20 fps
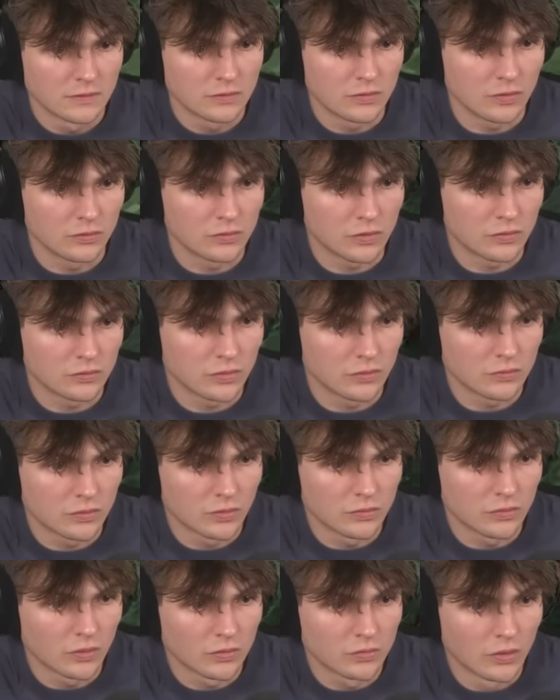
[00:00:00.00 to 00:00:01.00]
Go, go, go, go,
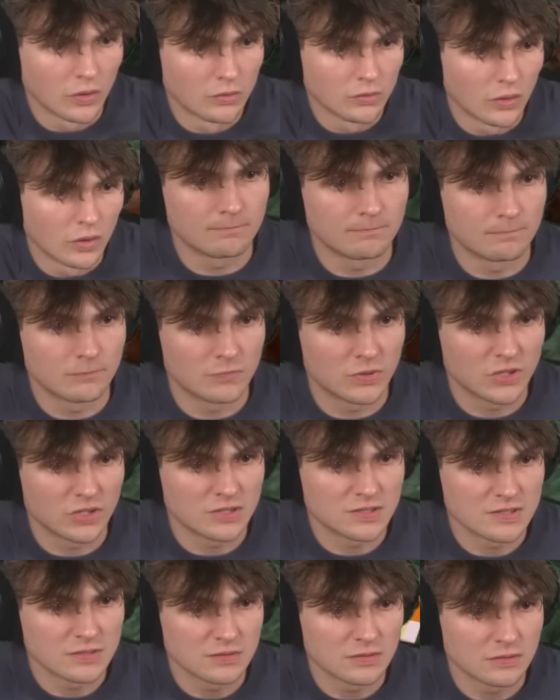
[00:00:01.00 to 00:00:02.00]
go, go, go. Oh my
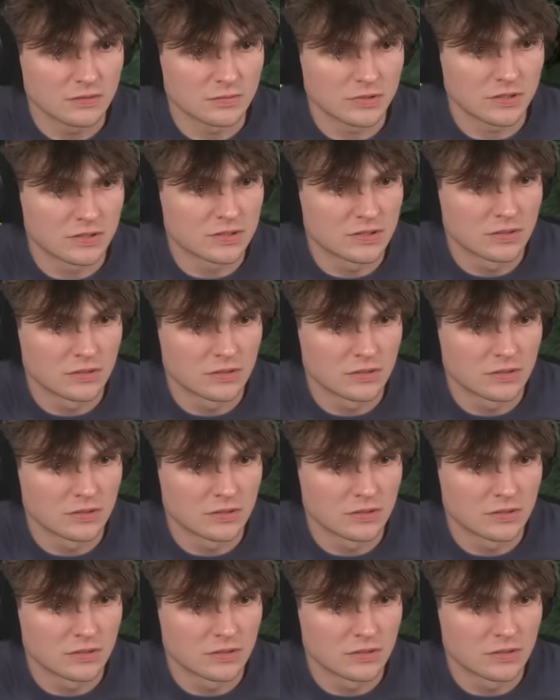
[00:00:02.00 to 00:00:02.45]
goodness. Oh my goodness.